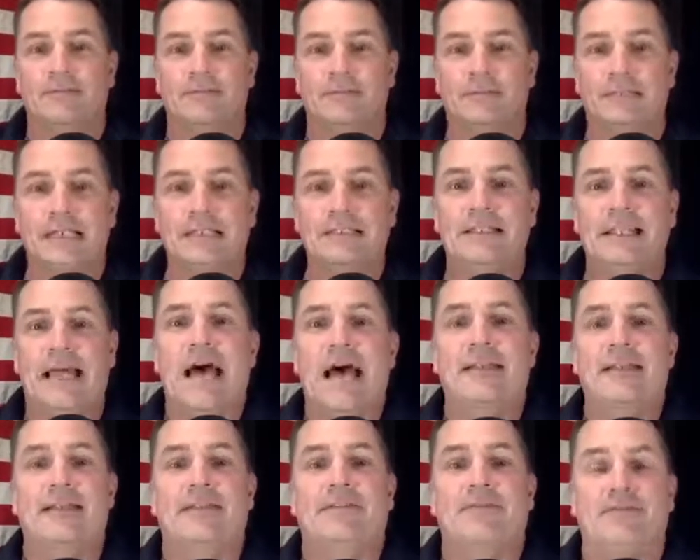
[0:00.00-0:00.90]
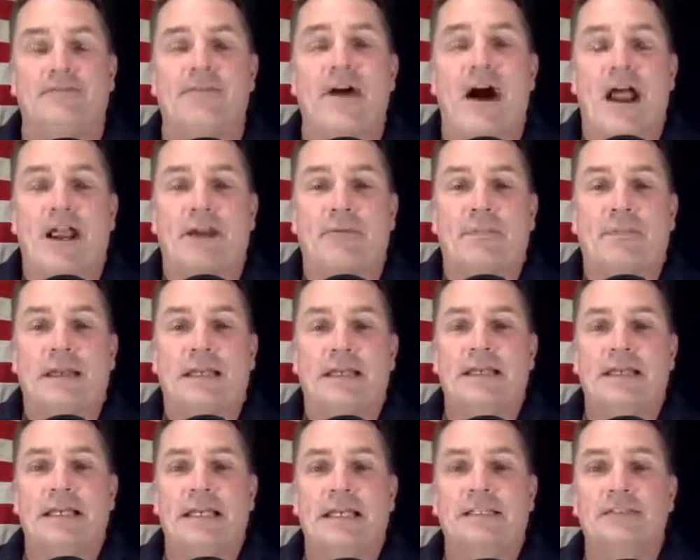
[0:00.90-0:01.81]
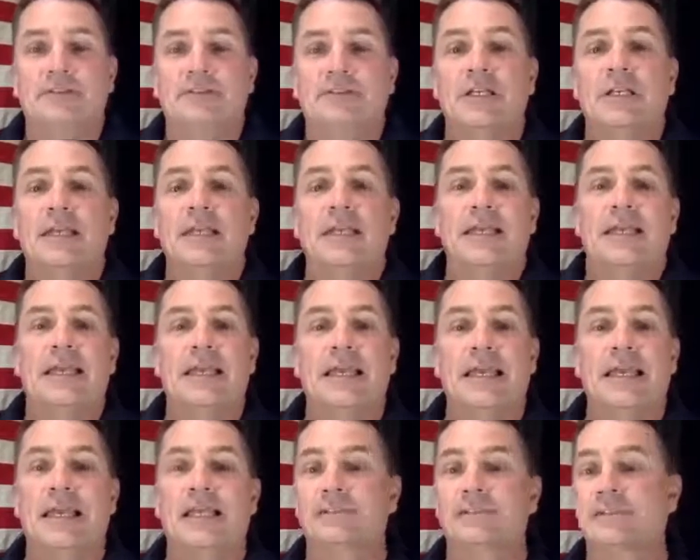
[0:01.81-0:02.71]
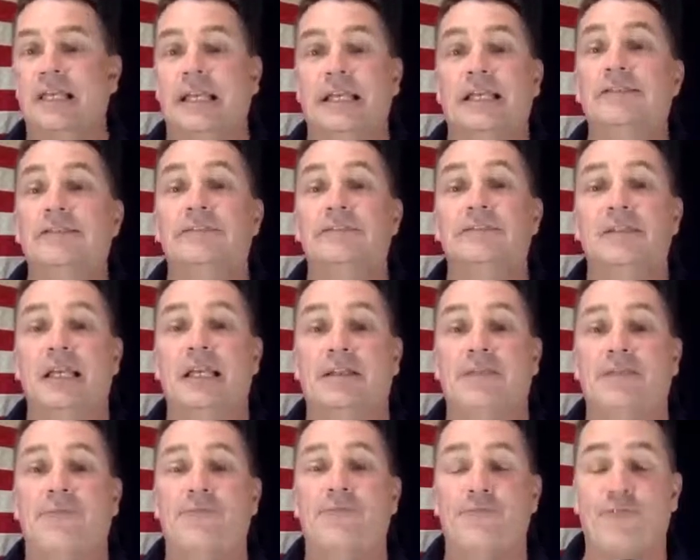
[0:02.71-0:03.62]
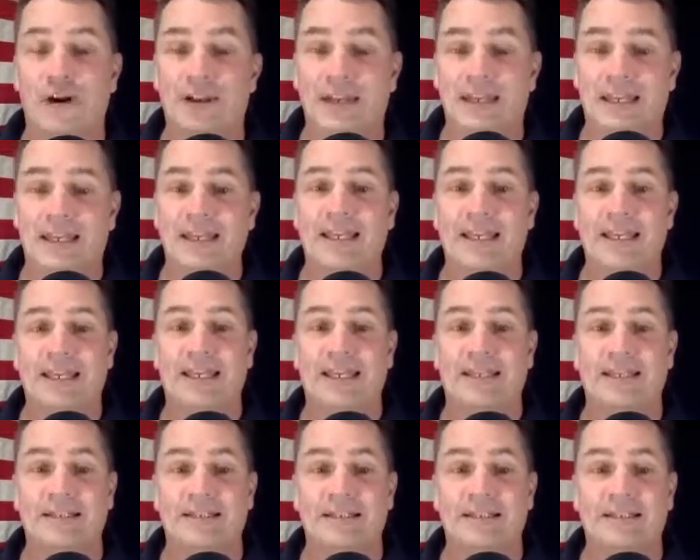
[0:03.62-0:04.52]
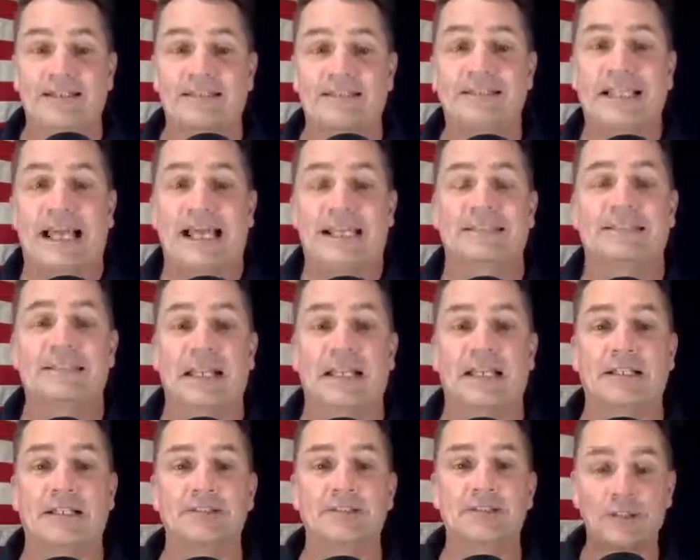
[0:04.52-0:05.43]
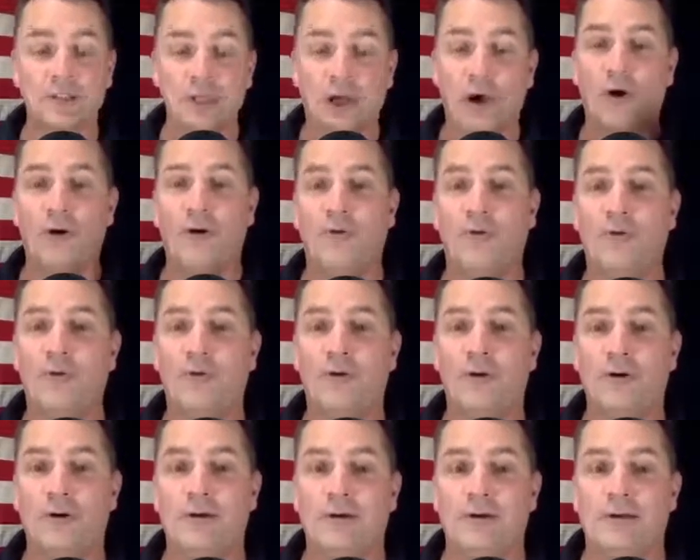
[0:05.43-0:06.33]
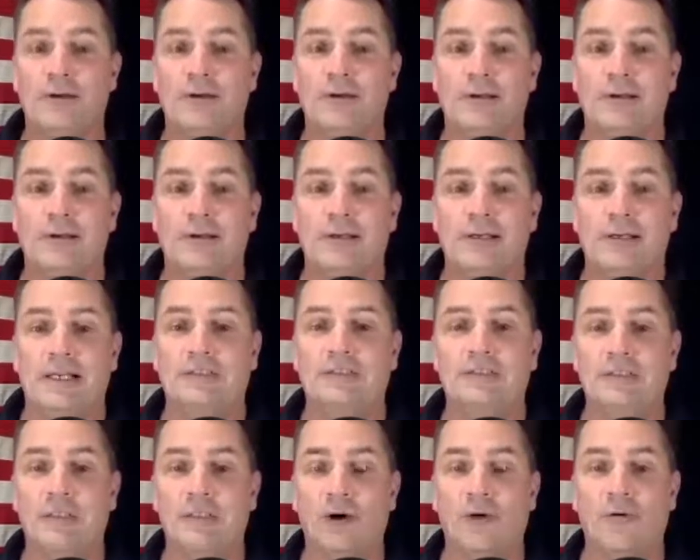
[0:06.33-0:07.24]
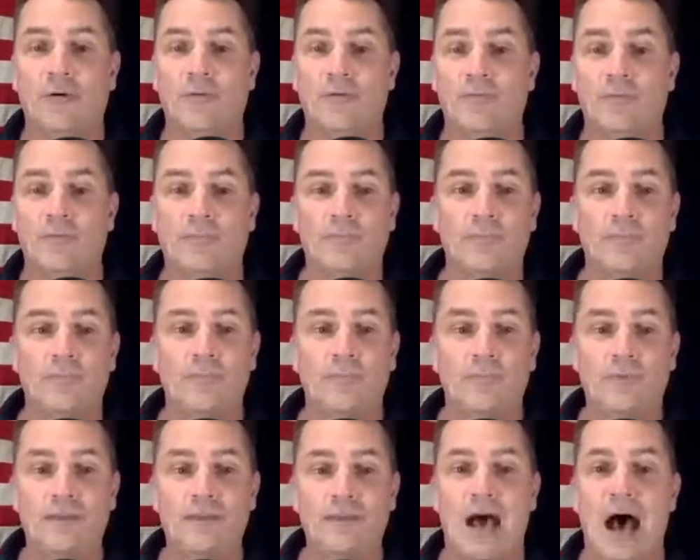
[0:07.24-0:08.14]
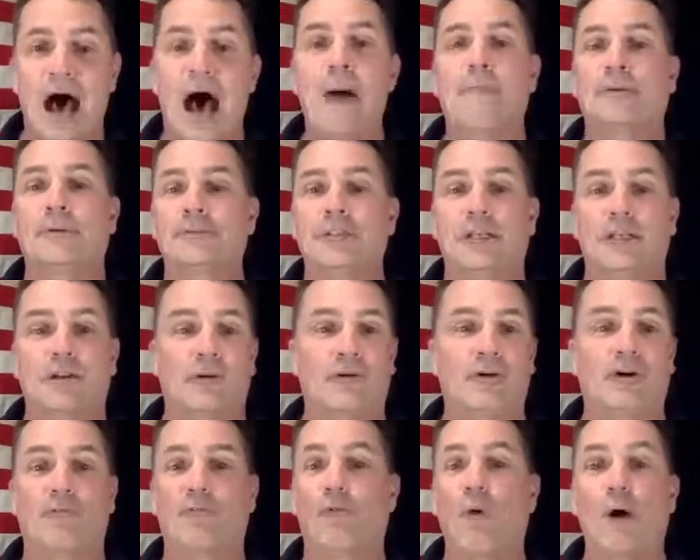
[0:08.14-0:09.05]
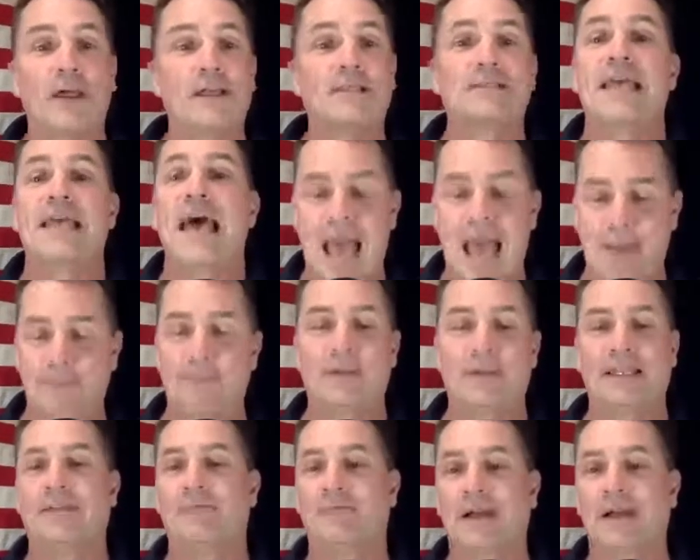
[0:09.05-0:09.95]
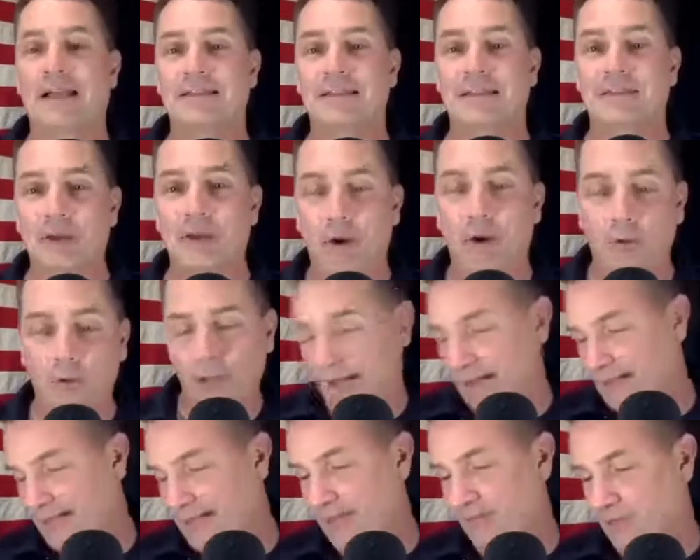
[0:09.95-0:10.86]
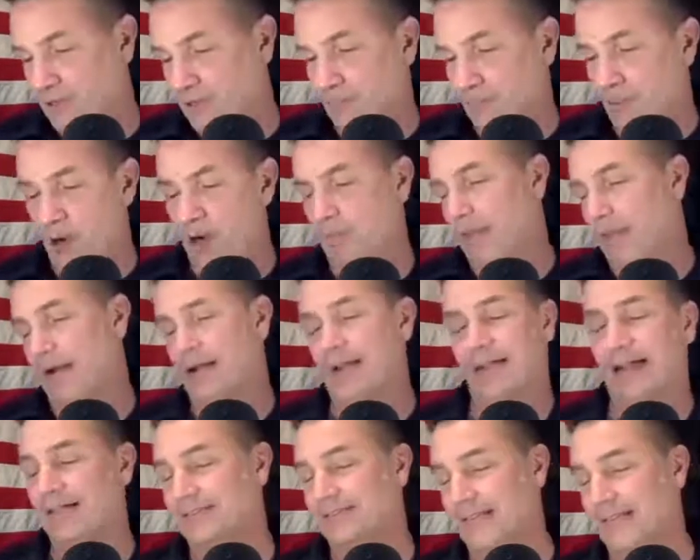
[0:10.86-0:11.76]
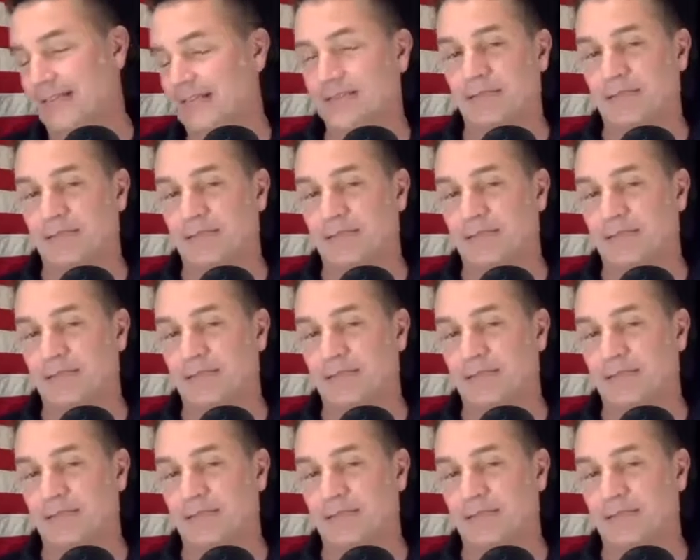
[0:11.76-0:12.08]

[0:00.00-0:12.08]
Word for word: into that environment is it, it's it's funny in the sense that it's so it's so opposite of what is happening right there. The whole idea of compartmentalization.